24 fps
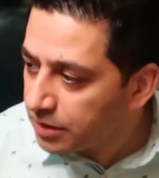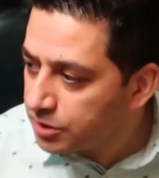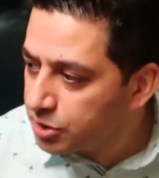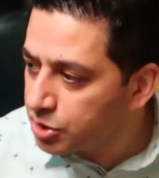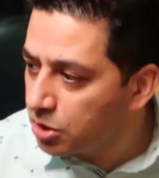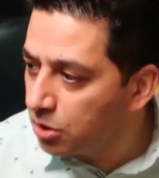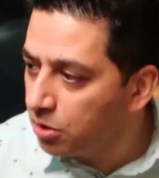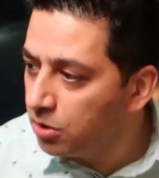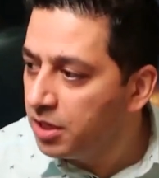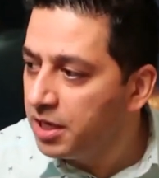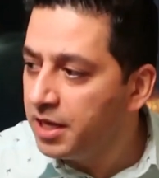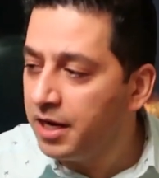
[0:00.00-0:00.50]

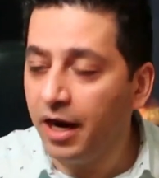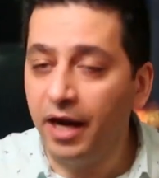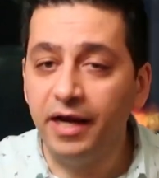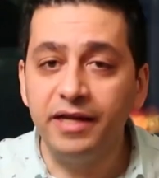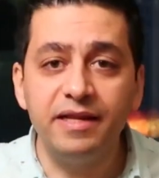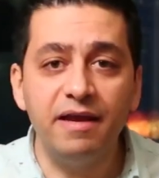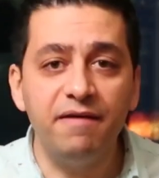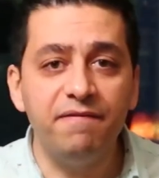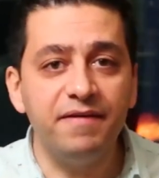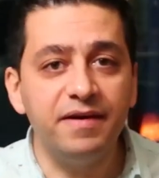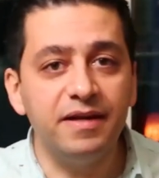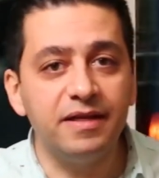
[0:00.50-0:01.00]
So I
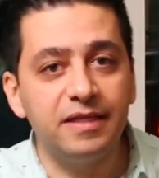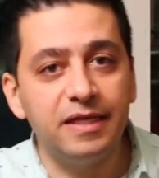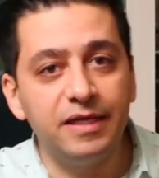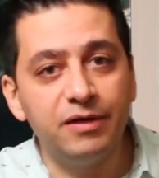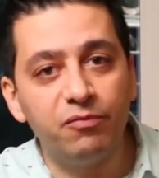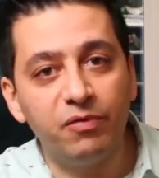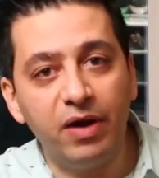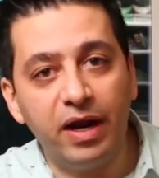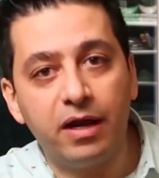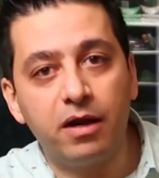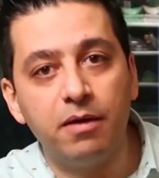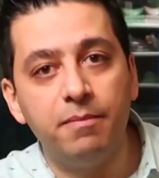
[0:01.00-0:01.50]

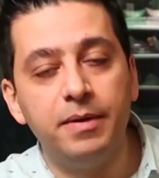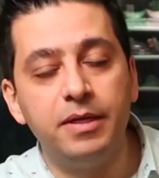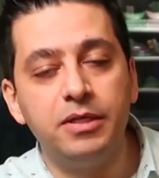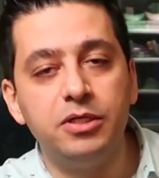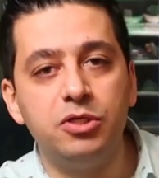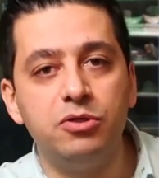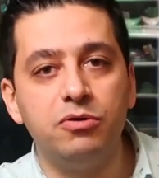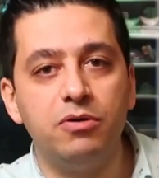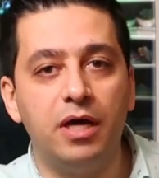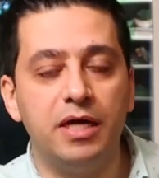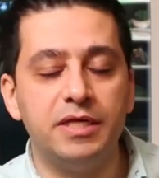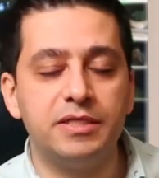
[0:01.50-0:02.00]
definitely
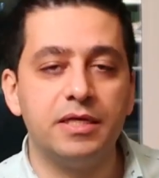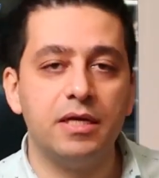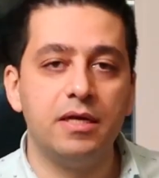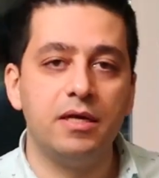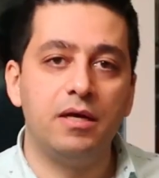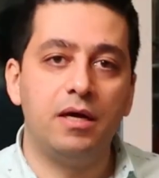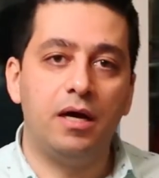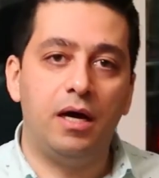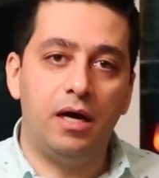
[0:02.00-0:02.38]
recommend you guys,